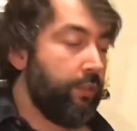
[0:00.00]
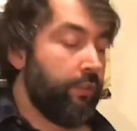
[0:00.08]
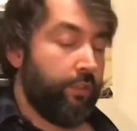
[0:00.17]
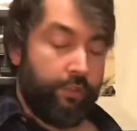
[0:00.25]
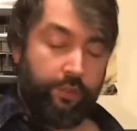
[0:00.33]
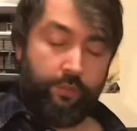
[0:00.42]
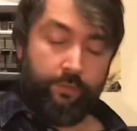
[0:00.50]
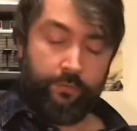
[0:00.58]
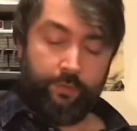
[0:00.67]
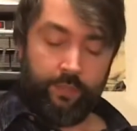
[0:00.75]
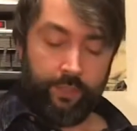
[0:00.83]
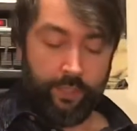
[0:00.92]
So
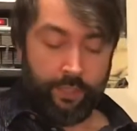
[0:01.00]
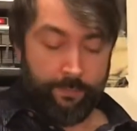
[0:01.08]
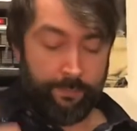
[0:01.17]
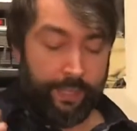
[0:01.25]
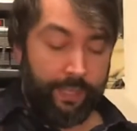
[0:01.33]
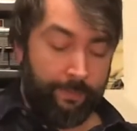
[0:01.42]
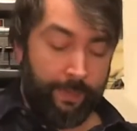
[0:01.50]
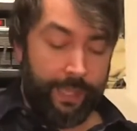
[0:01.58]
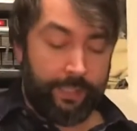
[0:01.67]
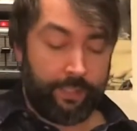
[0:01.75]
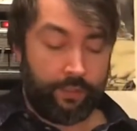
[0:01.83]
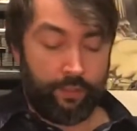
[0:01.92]
you can play the bass
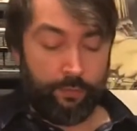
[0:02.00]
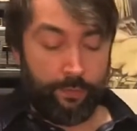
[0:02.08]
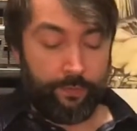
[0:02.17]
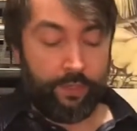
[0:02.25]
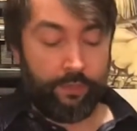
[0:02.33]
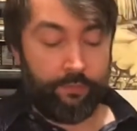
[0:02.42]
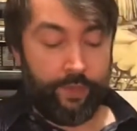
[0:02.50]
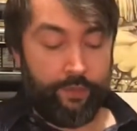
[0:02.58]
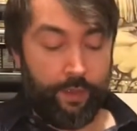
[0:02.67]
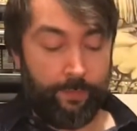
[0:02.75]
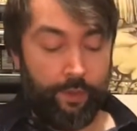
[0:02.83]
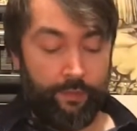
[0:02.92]
as a normal. If I turn the
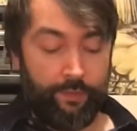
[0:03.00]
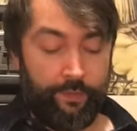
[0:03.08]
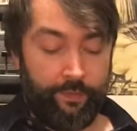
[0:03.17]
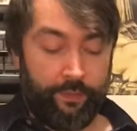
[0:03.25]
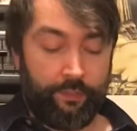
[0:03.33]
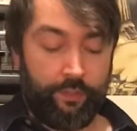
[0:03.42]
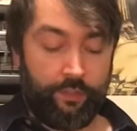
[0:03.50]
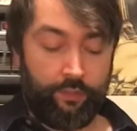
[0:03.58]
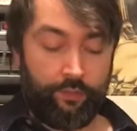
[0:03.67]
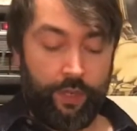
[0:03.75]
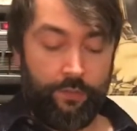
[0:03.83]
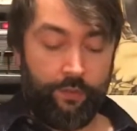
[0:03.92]
reverb off, if I turn the
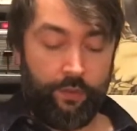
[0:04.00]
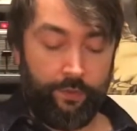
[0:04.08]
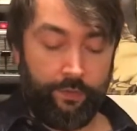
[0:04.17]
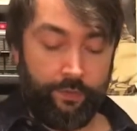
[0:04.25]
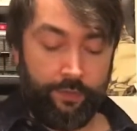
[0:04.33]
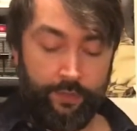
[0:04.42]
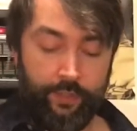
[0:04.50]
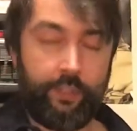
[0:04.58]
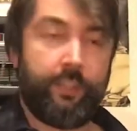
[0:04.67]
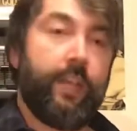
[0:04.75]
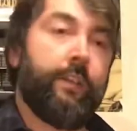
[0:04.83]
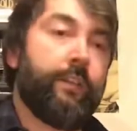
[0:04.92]
drive off, this is
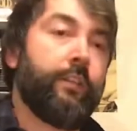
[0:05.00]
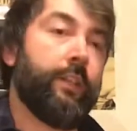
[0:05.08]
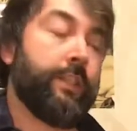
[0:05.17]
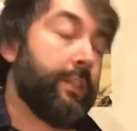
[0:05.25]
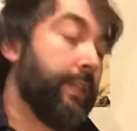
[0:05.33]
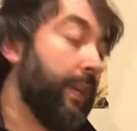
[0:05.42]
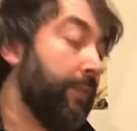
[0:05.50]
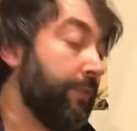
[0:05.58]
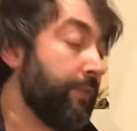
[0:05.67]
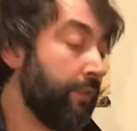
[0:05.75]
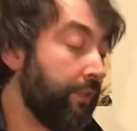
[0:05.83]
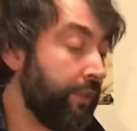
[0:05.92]
how it kind of sounds
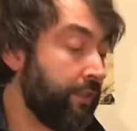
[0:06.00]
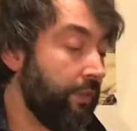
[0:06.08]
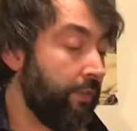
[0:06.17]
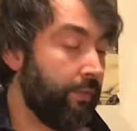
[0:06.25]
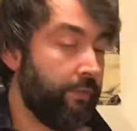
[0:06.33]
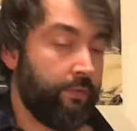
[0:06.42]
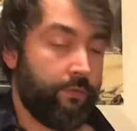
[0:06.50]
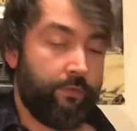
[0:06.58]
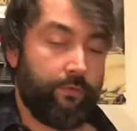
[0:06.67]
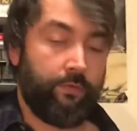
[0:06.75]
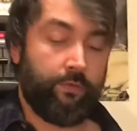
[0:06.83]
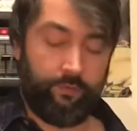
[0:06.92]
on its own.
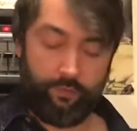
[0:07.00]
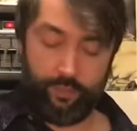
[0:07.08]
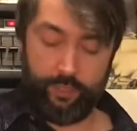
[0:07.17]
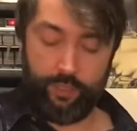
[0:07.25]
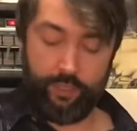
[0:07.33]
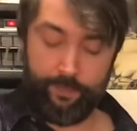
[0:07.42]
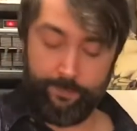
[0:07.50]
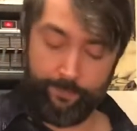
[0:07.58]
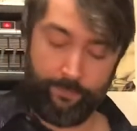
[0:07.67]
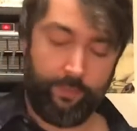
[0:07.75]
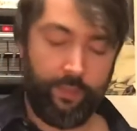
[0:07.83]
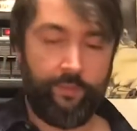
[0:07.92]

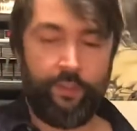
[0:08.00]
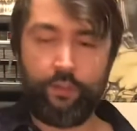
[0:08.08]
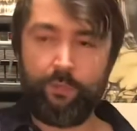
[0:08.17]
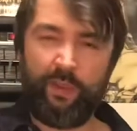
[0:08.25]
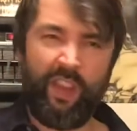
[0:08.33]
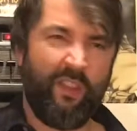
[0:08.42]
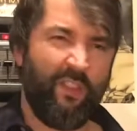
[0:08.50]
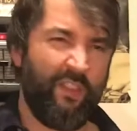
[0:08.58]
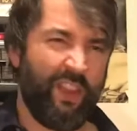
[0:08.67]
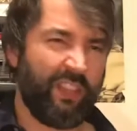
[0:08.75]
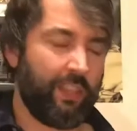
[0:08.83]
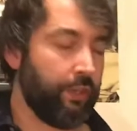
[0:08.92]
If I just play it with
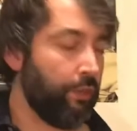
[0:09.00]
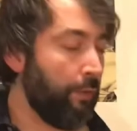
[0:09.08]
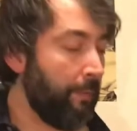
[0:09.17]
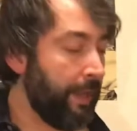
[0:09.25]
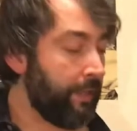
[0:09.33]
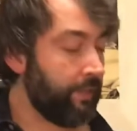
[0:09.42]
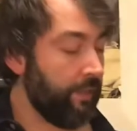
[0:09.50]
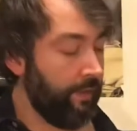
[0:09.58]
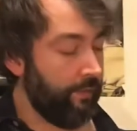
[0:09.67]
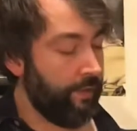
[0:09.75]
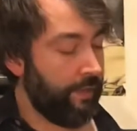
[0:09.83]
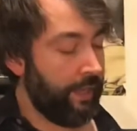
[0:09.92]
things like an all bass,
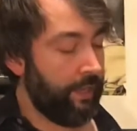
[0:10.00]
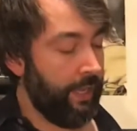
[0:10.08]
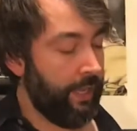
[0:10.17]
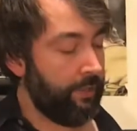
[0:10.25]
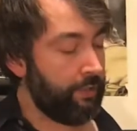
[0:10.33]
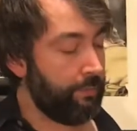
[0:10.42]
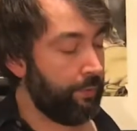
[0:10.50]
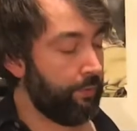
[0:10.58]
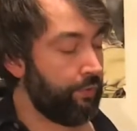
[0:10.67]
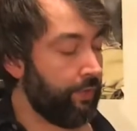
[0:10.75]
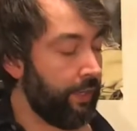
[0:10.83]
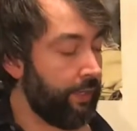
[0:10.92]
without hitting the small
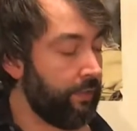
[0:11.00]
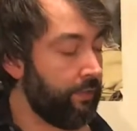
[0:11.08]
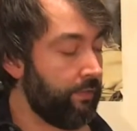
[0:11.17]
strings,